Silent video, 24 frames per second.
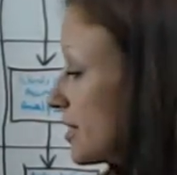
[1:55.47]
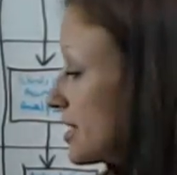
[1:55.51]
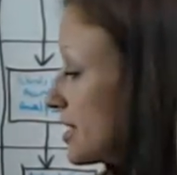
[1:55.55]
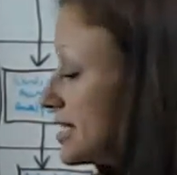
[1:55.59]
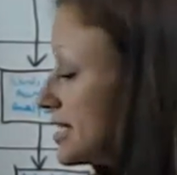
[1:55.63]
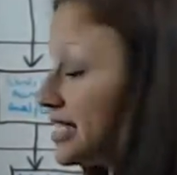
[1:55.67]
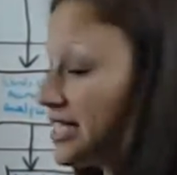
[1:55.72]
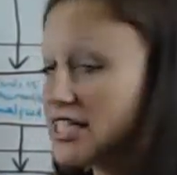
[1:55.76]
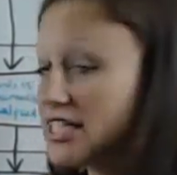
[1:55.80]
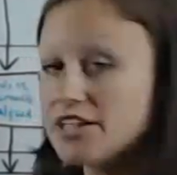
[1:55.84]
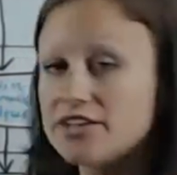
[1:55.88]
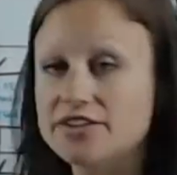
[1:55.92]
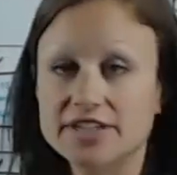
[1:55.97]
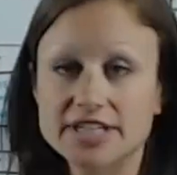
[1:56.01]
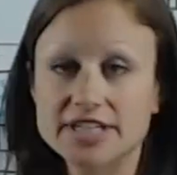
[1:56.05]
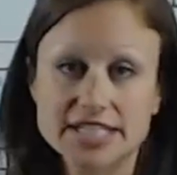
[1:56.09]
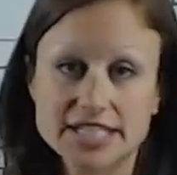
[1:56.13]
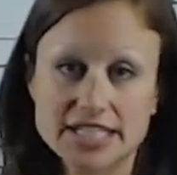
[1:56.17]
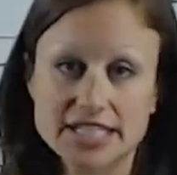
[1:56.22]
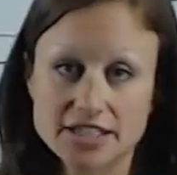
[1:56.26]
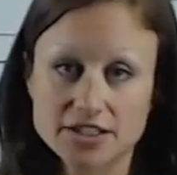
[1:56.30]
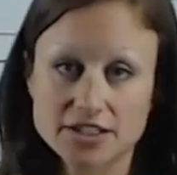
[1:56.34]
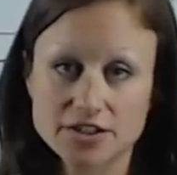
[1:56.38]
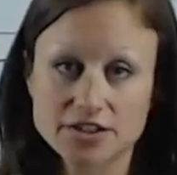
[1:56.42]
decrease,
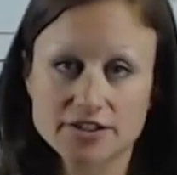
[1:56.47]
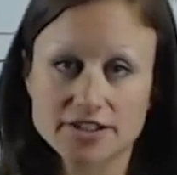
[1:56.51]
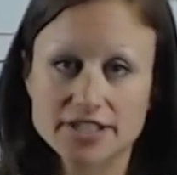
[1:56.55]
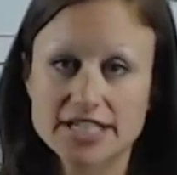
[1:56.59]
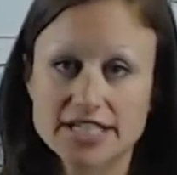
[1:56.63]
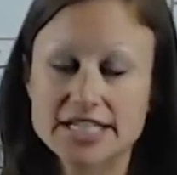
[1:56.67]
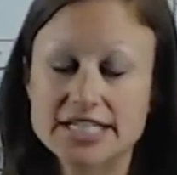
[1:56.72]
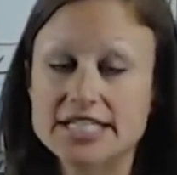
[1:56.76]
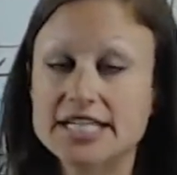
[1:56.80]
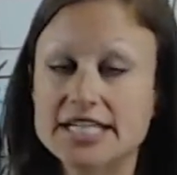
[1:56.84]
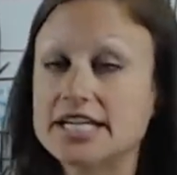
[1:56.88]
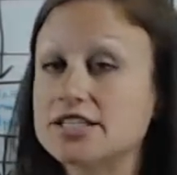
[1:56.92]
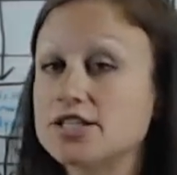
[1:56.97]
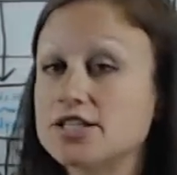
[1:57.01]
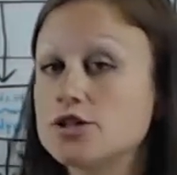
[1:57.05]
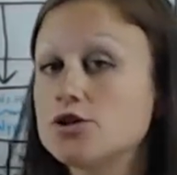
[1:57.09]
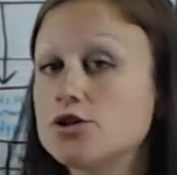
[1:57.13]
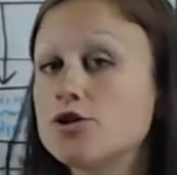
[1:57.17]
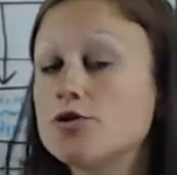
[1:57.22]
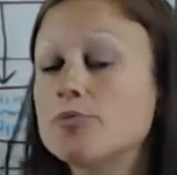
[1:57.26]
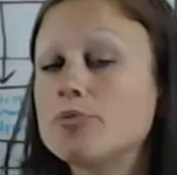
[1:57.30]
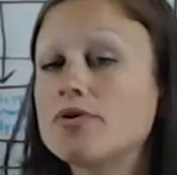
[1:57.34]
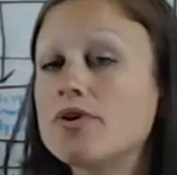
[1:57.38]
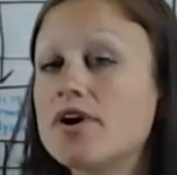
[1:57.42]
increase, it's a
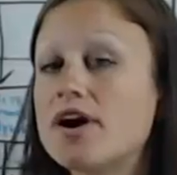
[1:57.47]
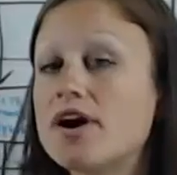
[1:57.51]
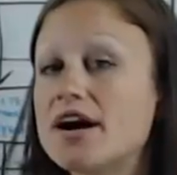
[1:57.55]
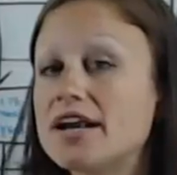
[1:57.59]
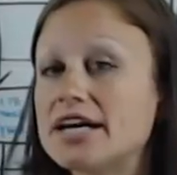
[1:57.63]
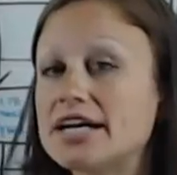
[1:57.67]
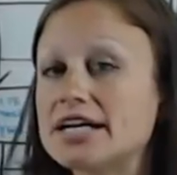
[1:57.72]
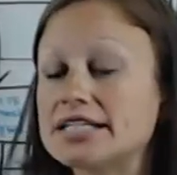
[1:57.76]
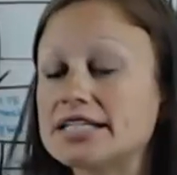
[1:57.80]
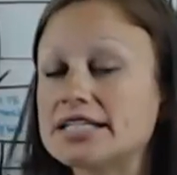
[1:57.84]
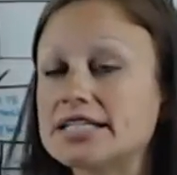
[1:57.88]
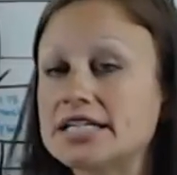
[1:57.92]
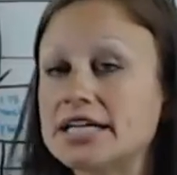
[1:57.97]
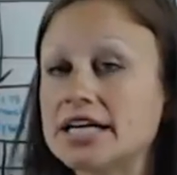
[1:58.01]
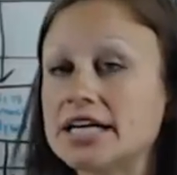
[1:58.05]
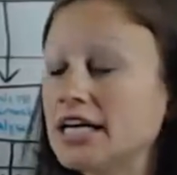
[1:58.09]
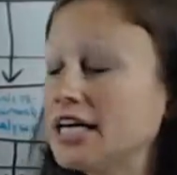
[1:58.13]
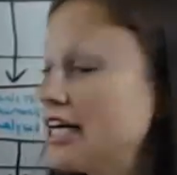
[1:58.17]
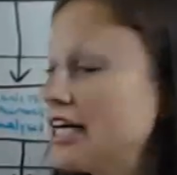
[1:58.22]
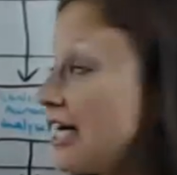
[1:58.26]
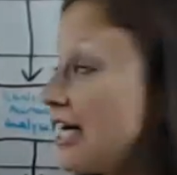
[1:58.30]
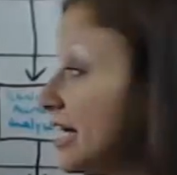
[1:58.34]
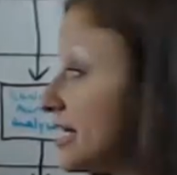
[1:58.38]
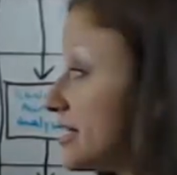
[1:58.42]
new product,
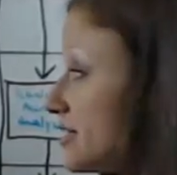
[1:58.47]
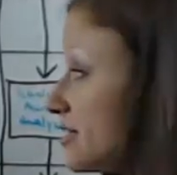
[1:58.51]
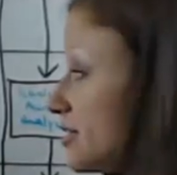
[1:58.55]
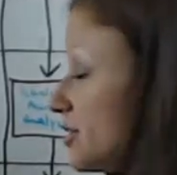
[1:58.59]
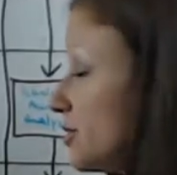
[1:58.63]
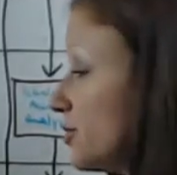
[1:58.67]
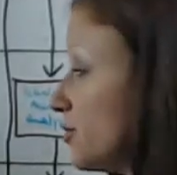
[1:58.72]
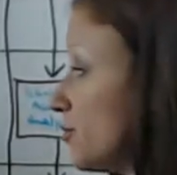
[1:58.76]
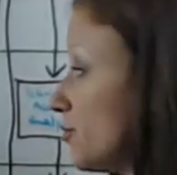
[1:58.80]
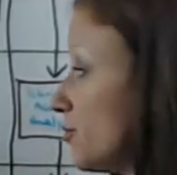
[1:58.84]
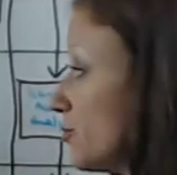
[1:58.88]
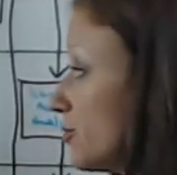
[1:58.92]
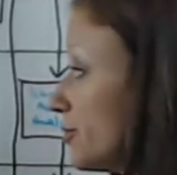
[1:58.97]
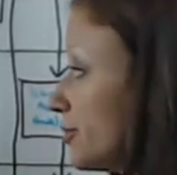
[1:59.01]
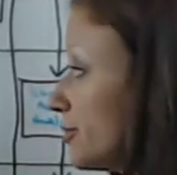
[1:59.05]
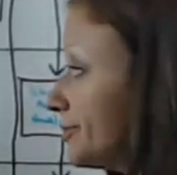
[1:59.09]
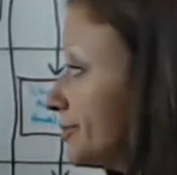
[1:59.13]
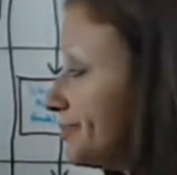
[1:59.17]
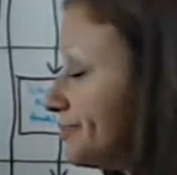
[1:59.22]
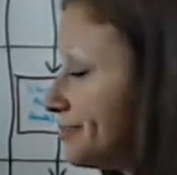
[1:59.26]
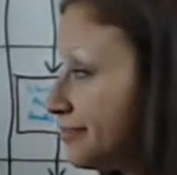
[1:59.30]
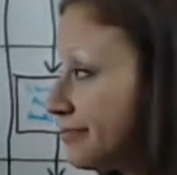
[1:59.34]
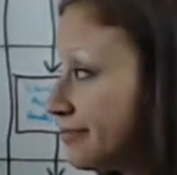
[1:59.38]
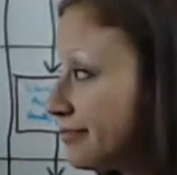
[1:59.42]
it's a new
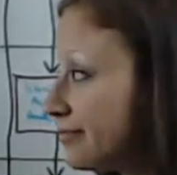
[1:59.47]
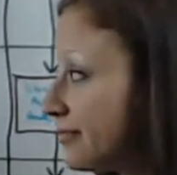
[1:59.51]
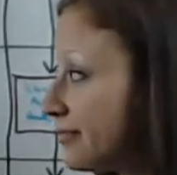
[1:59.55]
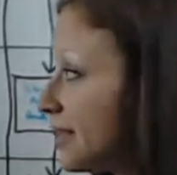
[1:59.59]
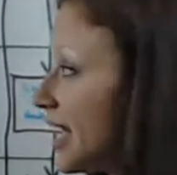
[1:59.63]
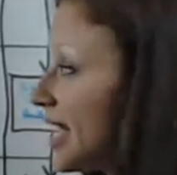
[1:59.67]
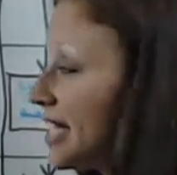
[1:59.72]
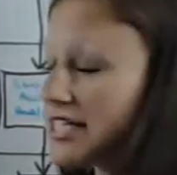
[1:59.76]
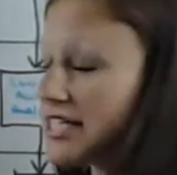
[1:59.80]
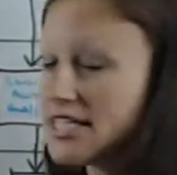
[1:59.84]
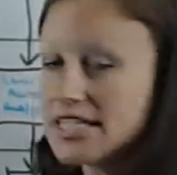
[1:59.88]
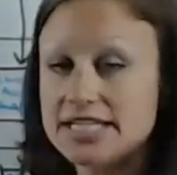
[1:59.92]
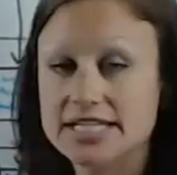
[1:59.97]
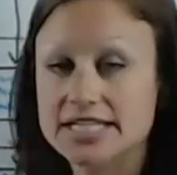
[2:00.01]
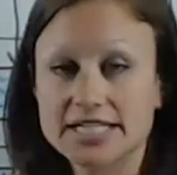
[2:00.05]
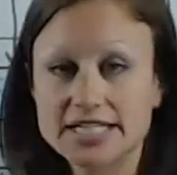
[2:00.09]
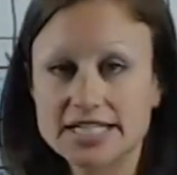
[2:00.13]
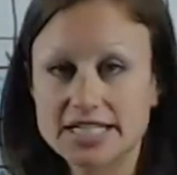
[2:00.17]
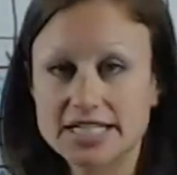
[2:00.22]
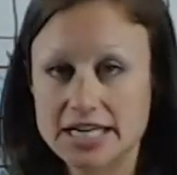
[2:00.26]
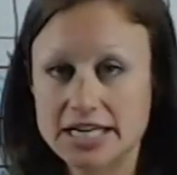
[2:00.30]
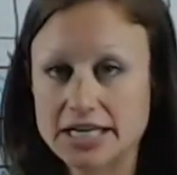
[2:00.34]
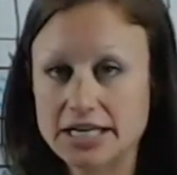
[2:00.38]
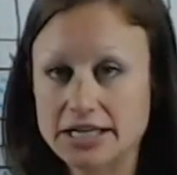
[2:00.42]

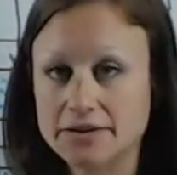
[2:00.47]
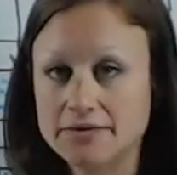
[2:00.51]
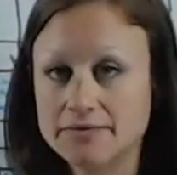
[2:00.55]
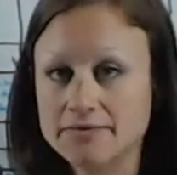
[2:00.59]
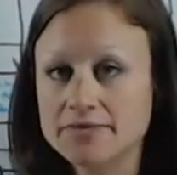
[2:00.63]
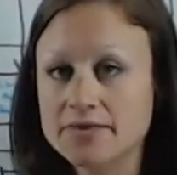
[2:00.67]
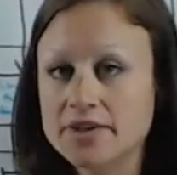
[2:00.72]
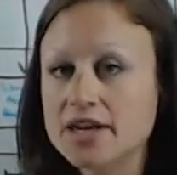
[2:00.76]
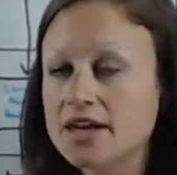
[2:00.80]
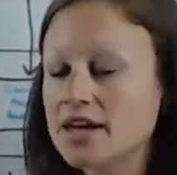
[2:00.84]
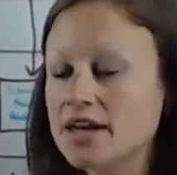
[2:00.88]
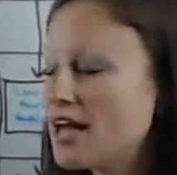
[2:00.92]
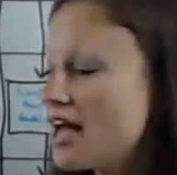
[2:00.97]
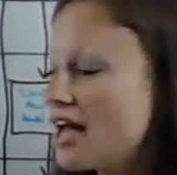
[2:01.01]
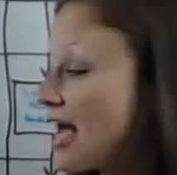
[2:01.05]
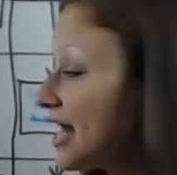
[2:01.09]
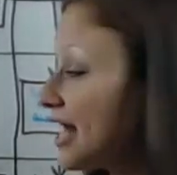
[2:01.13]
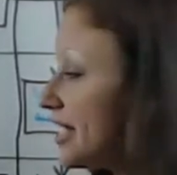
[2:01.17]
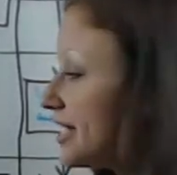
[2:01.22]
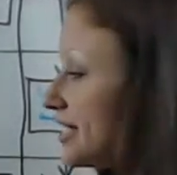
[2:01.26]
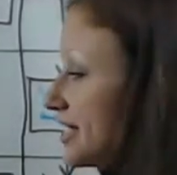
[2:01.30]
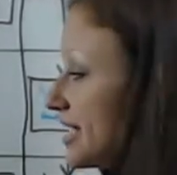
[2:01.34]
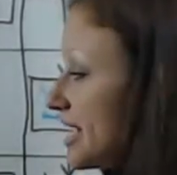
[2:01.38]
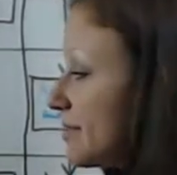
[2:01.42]
NDC,
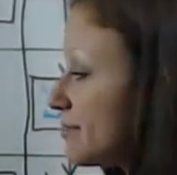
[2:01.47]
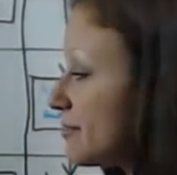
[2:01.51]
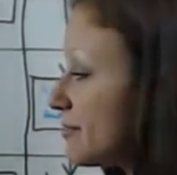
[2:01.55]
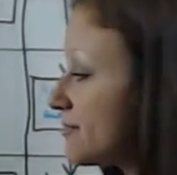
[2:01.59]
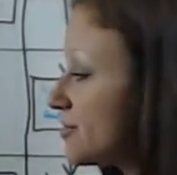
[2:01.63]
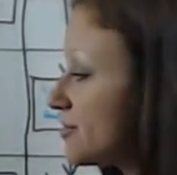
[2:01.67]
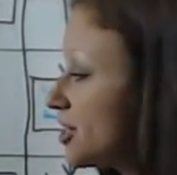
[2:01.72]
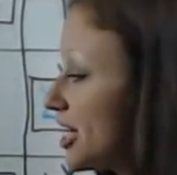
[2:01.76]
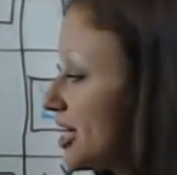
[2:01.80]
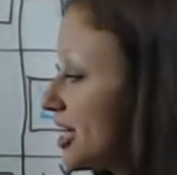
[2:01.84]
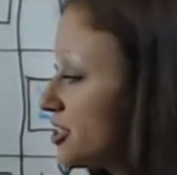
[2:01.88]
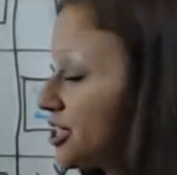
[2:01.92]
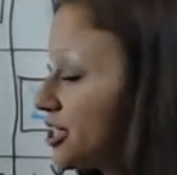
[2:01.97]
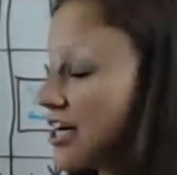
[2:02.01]
any type of change in